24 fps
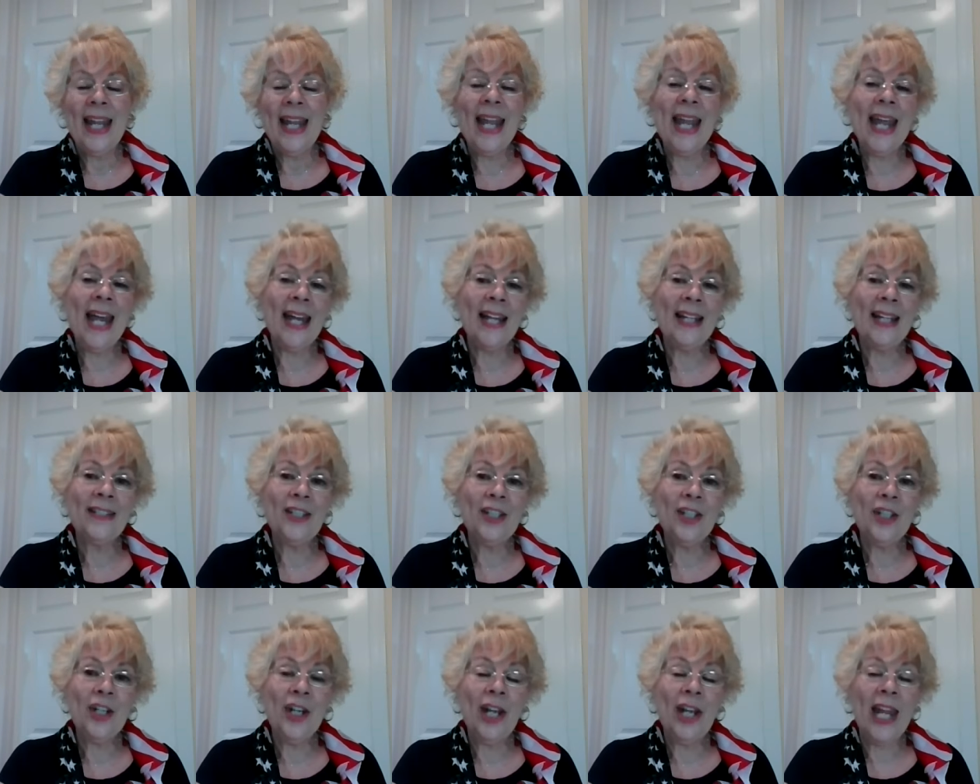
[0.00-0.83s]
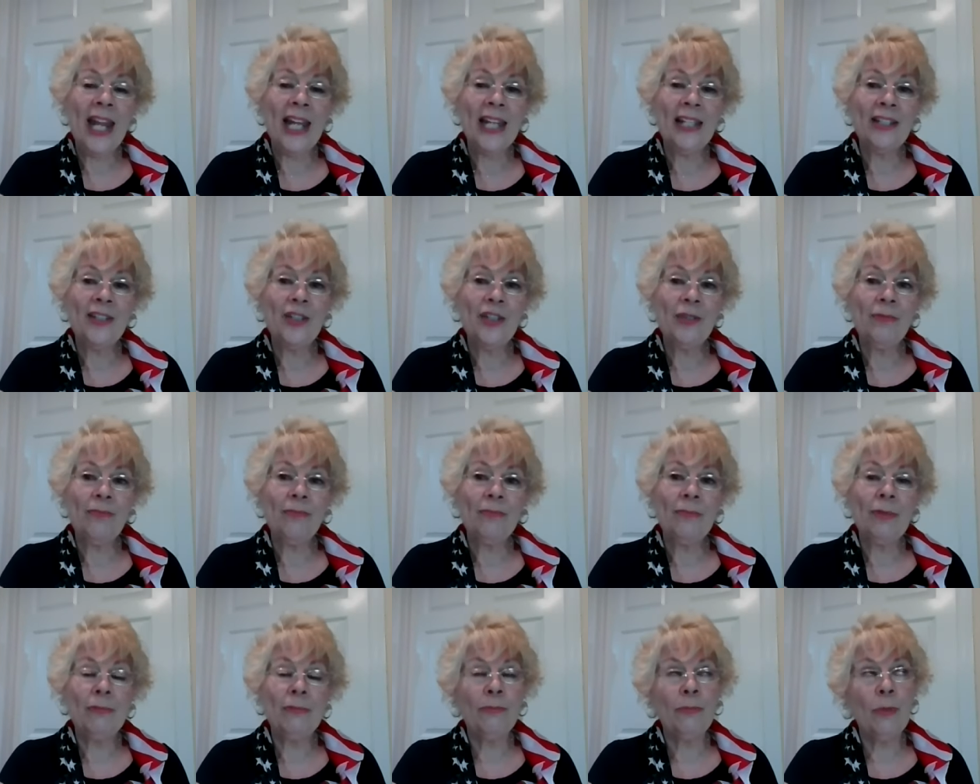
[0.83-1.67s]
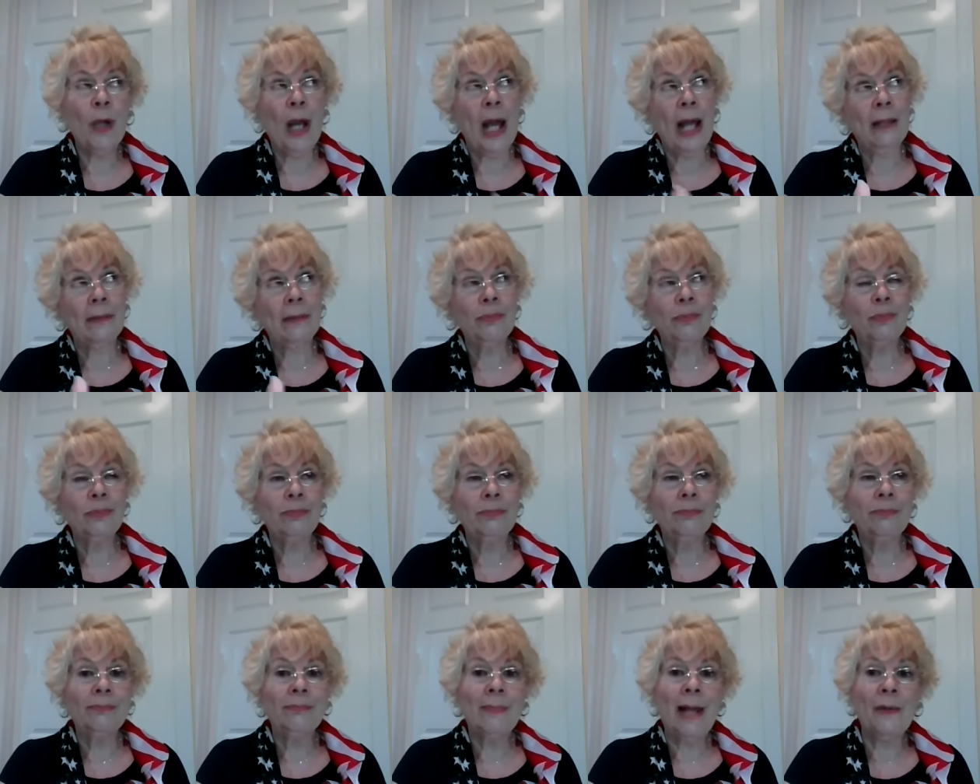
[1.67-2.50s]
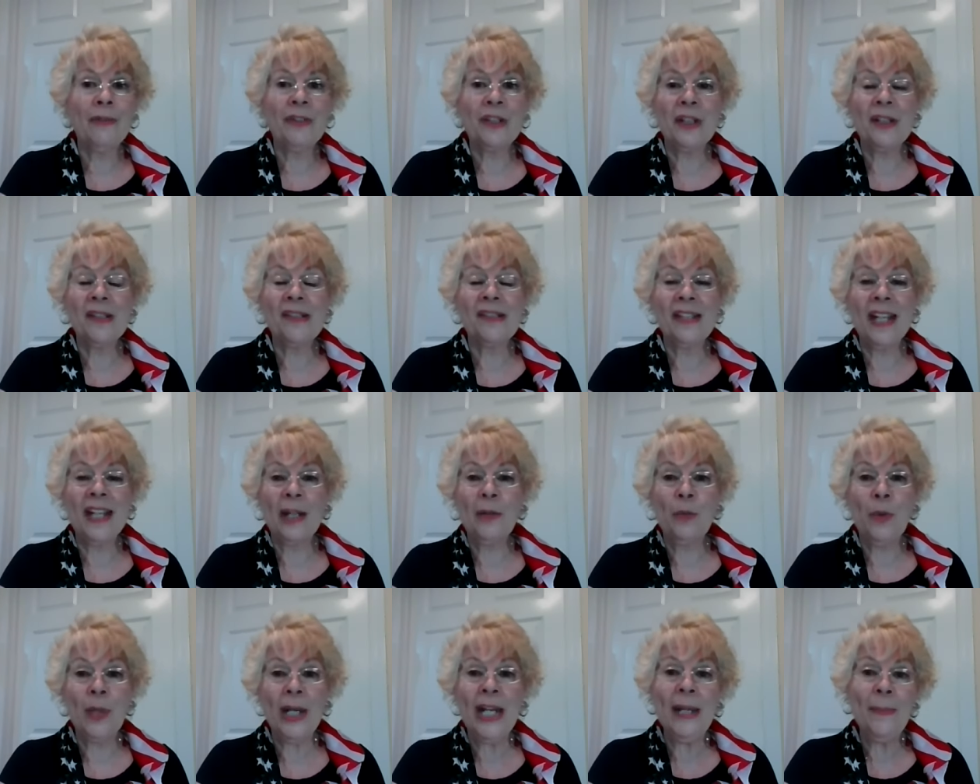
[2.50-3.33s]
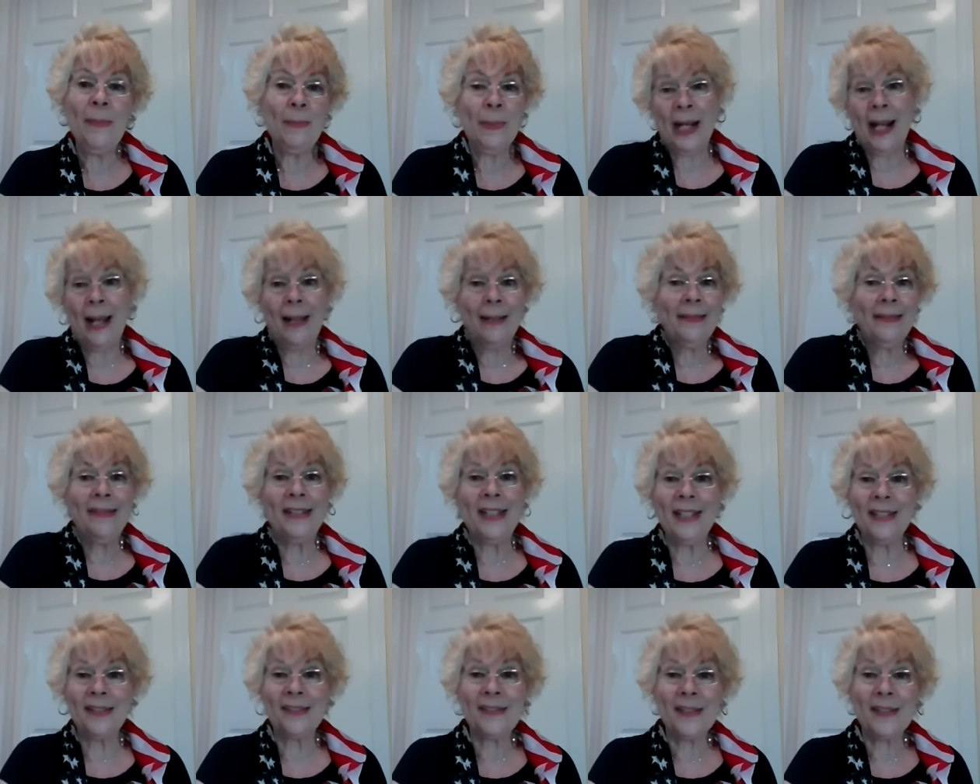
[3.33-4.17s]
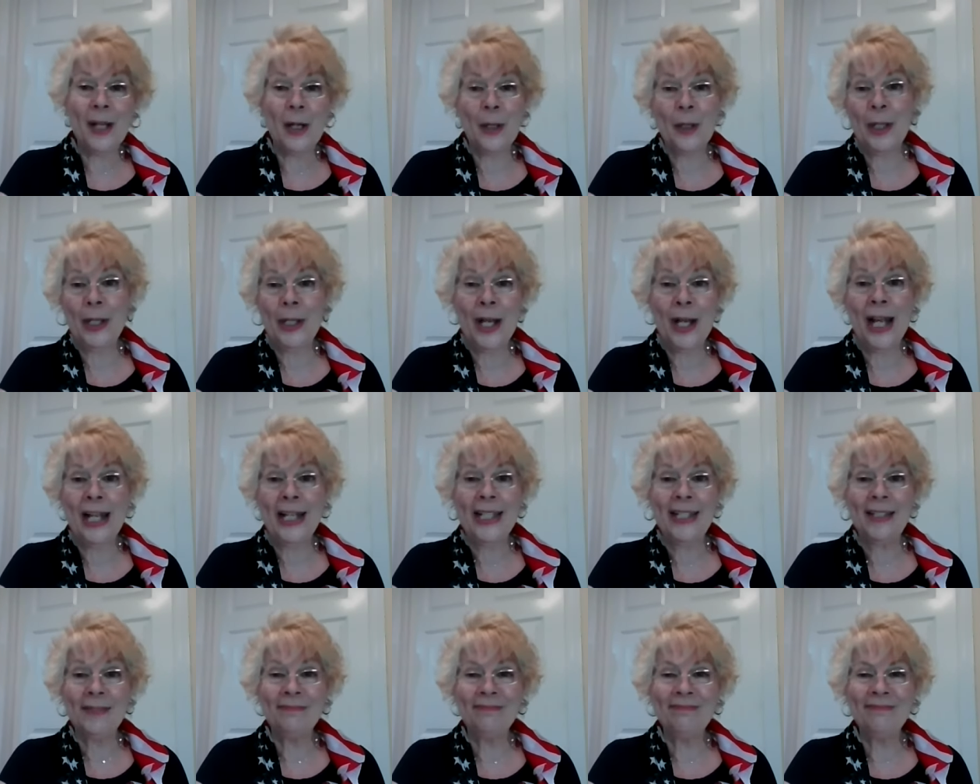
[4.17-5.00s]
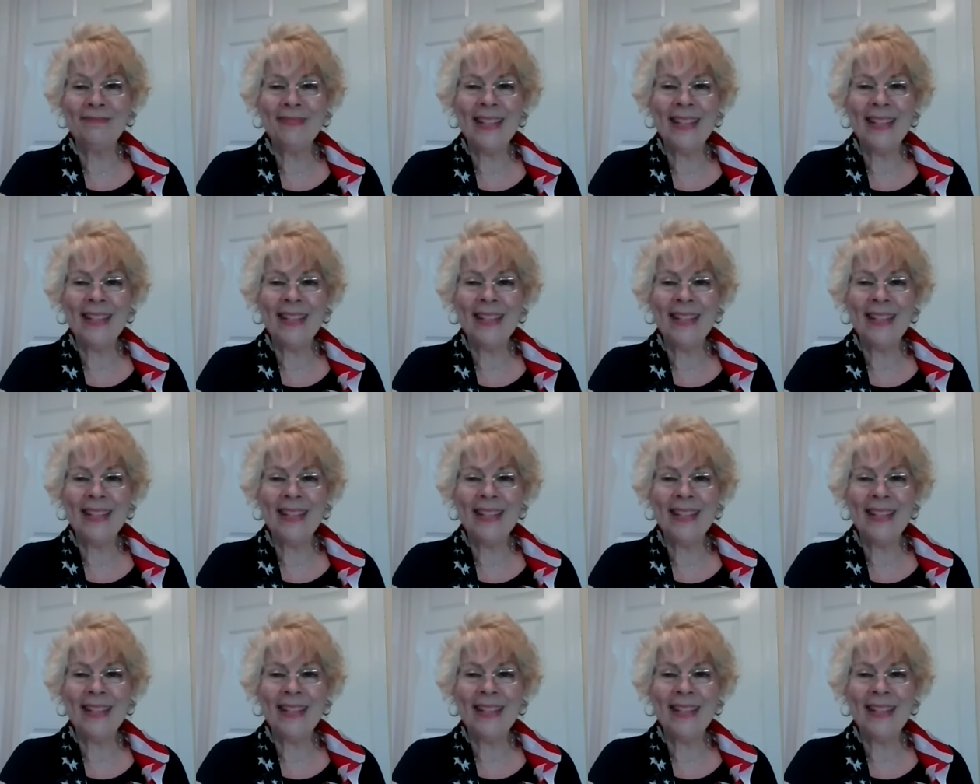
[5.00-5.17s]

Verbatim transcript: and and well, I was going to say week, but I'll see you Saturday night.